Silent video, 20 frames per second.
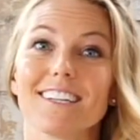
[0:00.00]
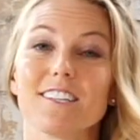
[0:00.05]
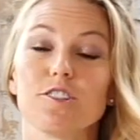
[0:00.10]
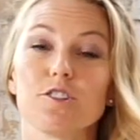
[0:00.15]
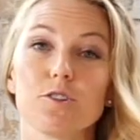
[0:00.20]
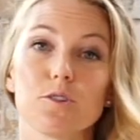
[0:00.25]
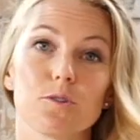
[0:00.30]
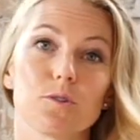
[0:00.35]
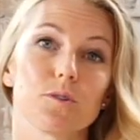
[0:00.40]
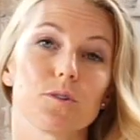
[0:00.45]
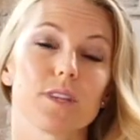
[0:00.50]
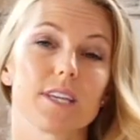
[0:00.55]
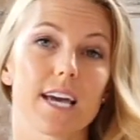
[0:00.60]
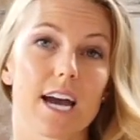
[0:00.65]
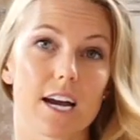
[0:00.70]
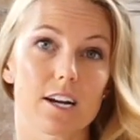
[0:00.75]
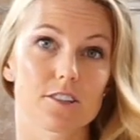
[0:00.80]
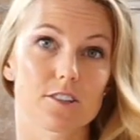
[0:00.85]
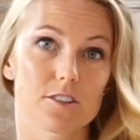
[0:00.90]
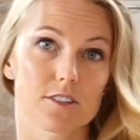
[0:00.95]
do the
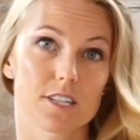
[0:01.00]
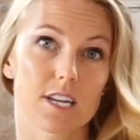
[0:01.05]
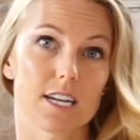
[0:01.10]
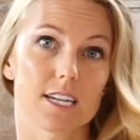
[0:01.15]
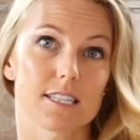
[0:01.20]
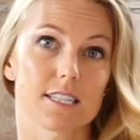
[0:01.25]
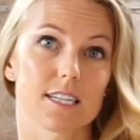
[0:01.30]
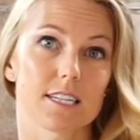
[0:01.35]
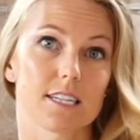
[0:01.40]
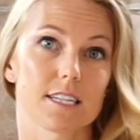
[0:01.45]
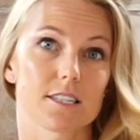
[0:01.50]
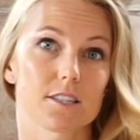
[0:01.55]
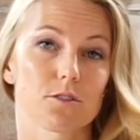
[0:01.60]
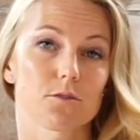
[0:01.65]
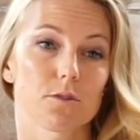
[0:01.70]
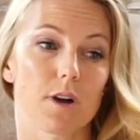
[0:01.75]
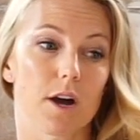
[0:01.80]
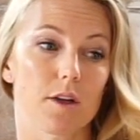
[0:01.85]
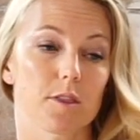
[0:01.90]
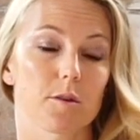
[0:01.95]
exercises
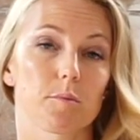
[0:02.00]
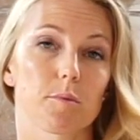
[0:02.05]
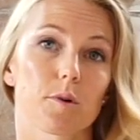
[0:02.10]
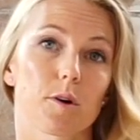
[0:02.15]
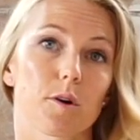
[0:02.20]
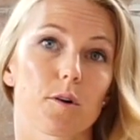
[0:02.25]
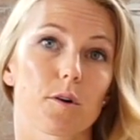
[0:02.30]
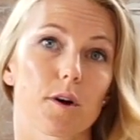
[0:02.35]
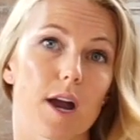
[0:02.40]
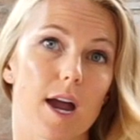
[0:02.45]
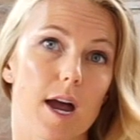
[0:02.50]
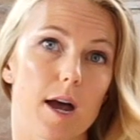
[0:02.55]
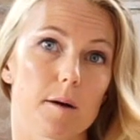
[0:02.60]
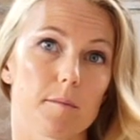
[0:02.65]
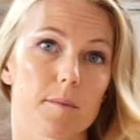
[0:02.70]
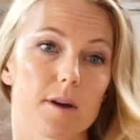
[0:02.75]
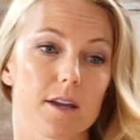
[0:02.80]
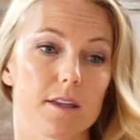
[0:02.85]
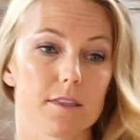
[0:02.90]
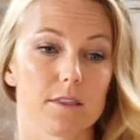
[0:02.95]
throughout the
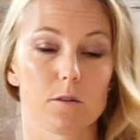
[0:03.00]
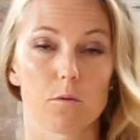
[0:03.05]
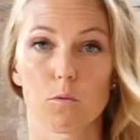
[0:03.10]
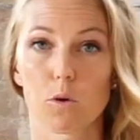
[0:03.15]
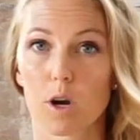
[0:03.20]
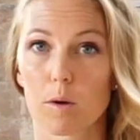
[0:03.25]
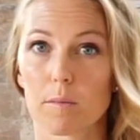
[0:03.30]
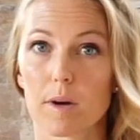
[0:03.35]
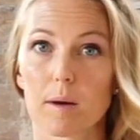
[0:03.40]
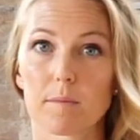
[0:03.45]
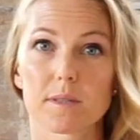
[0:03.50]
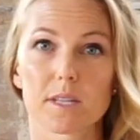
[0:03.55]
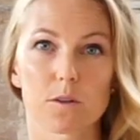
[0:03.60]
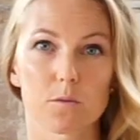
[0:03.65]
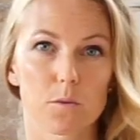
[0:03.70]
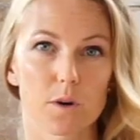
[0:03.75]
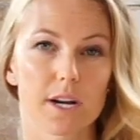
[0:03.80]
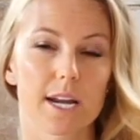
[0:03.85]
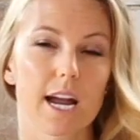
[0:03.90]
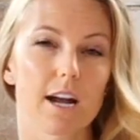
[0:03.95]
program in the warm-ups and
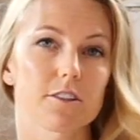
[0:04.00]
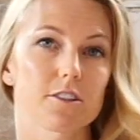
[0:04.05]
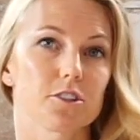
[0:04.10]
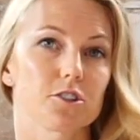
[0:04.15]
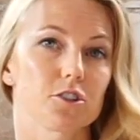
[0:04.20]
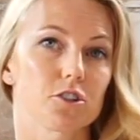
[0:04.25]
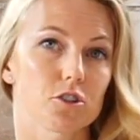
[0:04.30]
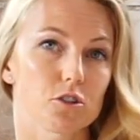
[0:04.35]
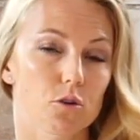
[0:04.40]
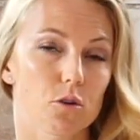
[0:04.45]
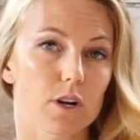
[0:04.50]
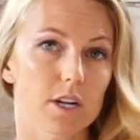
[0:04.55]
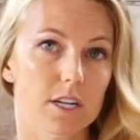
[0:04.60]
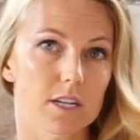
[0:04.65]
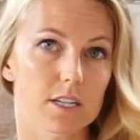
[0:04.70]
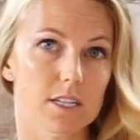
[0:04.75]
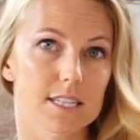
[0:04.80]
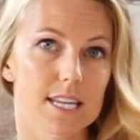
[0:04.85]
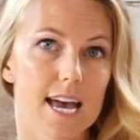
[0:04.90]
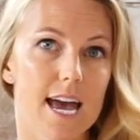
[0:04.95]
workouts and
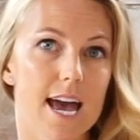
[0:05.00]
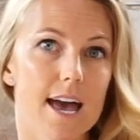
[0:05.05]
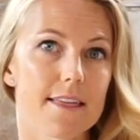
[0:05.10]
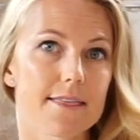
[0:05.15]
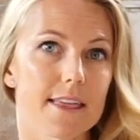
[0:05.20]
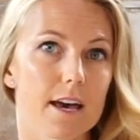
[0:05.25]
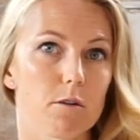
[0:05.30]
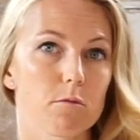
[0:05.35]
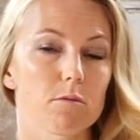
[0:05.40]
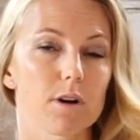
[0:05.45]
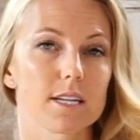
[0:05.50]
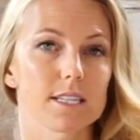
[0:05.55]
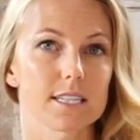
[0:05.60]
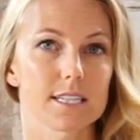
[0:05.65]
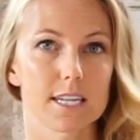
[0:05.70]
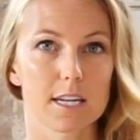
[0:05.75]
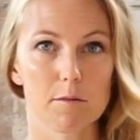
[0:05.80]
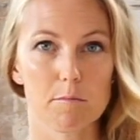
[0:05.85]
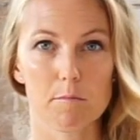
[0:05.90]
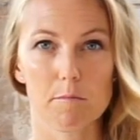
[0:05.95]
tutorials that
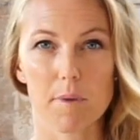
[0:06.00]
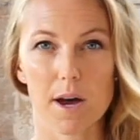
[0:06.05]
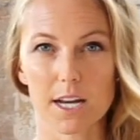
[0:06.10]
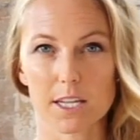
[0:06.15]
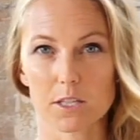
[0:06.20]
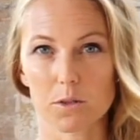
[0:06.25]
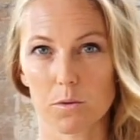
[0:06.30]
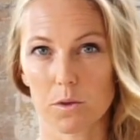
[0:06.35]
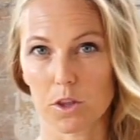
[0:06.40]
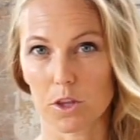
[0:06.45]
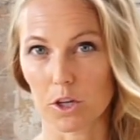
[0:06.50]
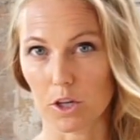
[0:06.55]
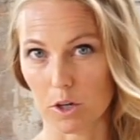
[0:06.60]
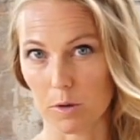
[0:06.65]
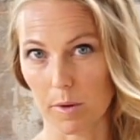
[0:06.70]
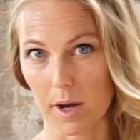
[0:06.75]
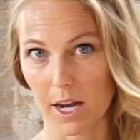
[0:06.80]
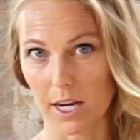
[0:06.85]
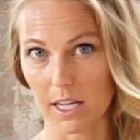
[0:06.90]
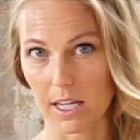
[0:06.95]
resonate best with your
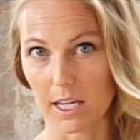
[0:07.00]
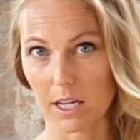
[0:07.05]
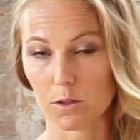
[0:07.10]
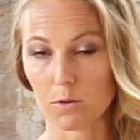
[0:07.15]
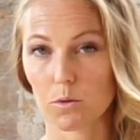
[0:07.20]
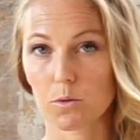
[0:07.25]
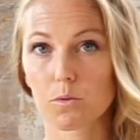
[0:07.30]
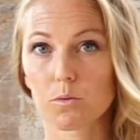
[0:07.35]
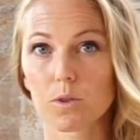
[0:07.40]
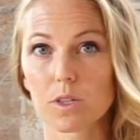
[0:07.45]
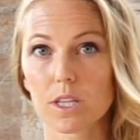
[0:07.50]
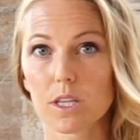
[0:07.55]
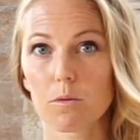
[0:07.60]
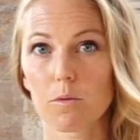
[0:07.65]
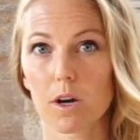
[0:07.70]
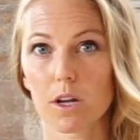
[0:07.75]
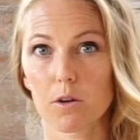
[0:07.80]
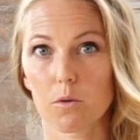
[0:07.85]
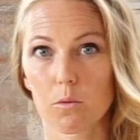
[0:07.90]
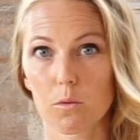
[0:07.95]
body, because we really
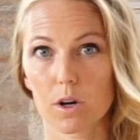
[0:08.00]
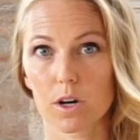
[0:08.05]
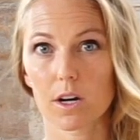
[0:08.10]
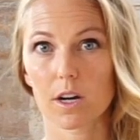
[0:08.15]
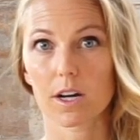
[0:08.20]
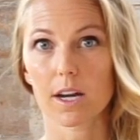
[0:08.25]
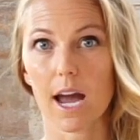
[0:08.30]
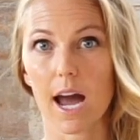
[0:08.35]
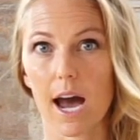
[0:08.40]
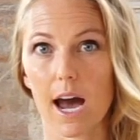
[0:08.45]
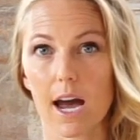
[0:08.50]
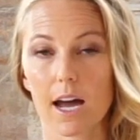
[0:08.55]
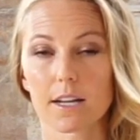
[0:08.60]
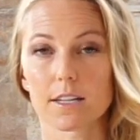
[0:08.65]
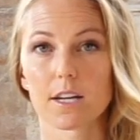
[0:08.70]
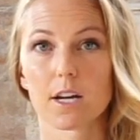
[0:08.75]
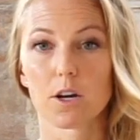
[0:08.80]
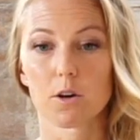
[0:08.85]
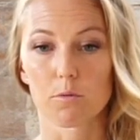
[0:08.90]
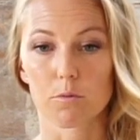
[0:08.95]
want to work
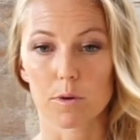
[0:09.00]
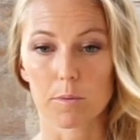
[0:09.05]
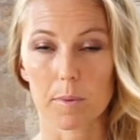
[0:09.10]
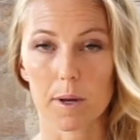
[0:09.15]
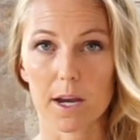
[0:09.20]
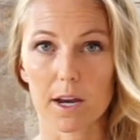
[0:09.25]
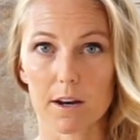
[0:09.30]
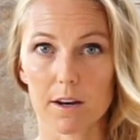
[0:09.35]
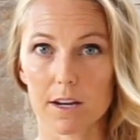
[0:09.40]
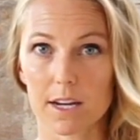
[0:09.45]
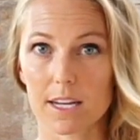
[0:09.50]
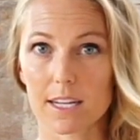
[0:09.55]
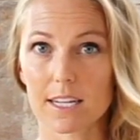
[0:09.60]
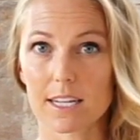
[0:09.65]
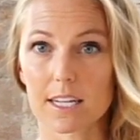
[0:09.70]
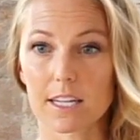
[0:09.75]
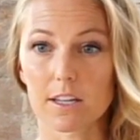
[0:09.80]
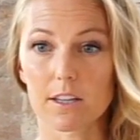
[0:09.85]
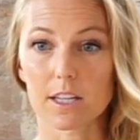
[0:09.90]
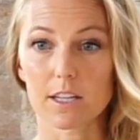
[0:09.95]
at repairing
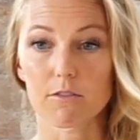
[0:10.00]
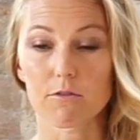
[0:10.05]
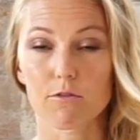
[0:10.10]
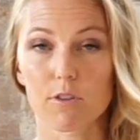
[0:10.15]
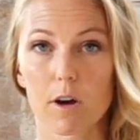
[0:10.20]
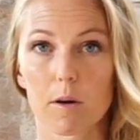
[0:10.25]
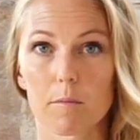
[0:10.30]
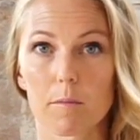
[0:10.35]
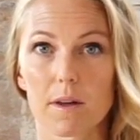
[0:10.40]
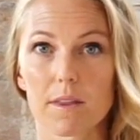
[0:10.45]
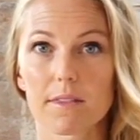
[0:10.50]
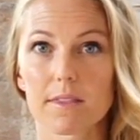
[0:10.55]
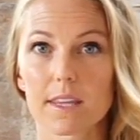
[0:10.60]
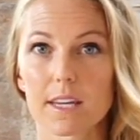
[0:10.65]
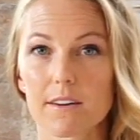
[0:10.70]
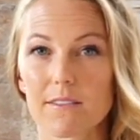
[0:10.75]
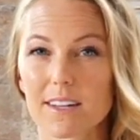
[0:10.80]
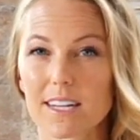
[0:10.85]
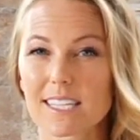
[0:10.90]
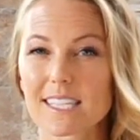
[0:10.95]
and healing from,
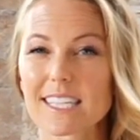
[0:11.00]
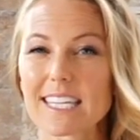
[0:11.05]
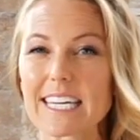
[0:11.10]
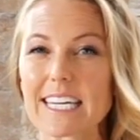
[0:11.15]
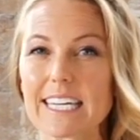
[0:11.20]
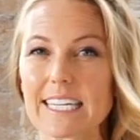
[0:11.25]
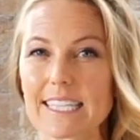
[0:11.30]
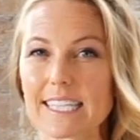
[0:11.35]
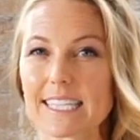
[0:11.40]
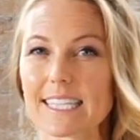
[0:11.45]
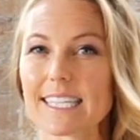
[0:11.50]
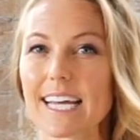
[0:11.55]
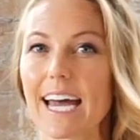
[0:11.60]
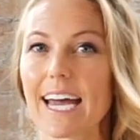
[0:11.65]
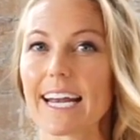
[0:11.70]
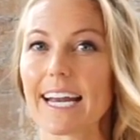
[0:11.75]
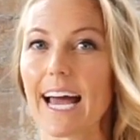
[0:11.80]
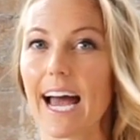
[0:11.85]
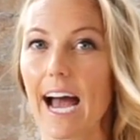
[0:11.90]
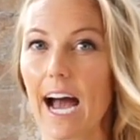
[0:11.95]
think of it as the
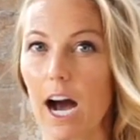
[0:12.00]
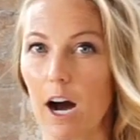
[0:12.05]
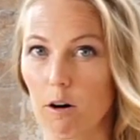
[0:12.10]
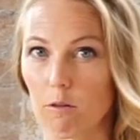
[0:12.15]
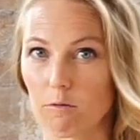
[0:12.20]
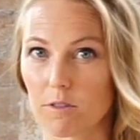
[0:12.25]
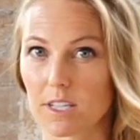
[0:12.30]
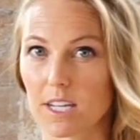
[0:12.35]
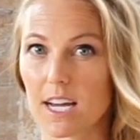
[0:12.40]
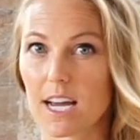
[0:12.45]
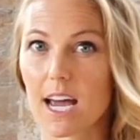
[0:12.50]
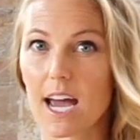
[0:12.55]
inside out.